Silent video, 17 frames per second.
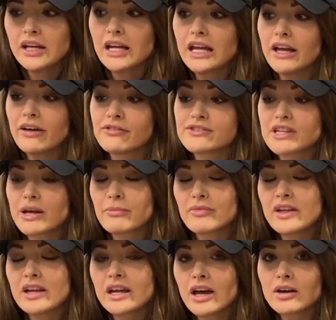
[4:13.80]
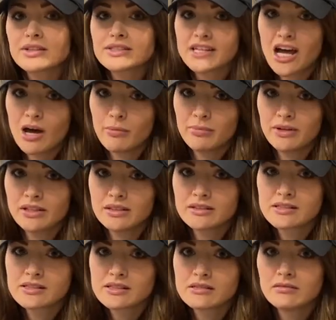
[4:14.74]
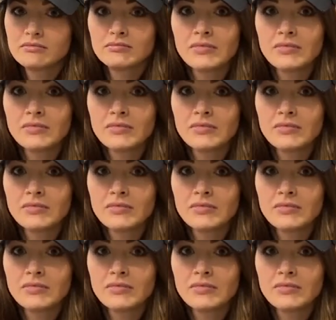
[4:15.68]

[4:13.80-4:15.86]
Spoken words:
If something else happens,